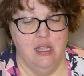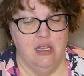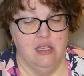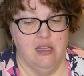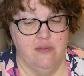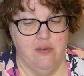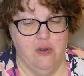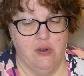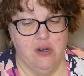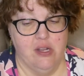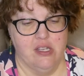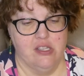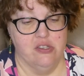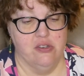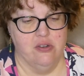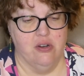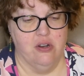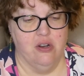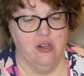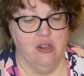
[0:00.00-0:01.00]
devoting
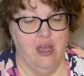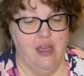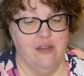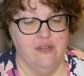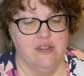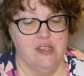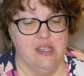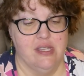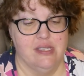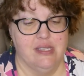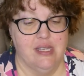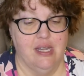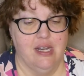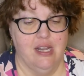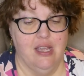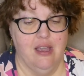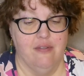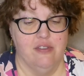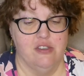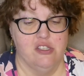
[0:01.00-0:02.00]
to her life to the
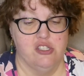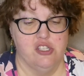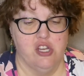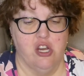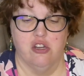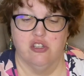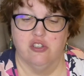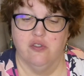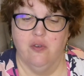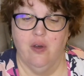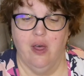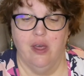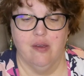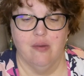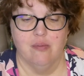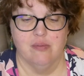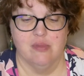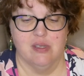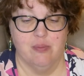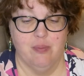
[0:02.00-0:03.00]
study of these cherished
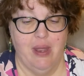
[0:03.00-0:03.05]
volumes.